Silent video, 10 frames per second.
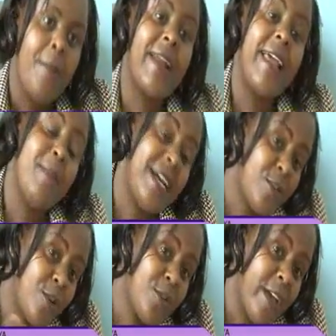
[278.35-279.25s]
But I
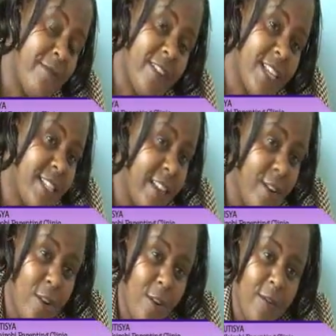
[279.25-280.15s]
must also emphasize the
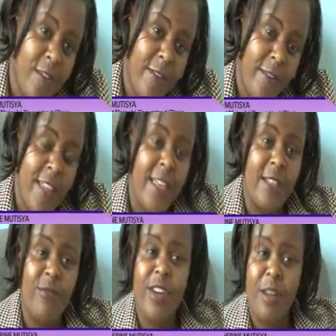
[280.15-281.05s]
role of the father
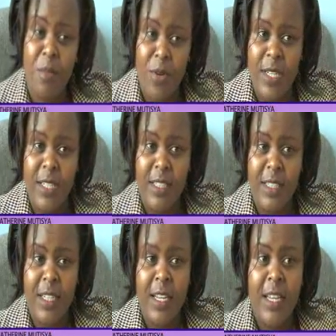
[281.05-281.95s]
is very important,
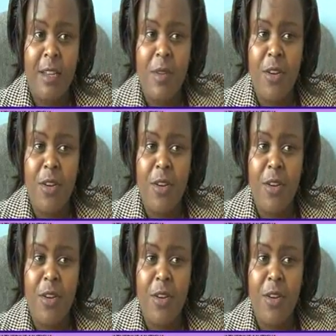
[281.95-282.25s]
mm-hmm.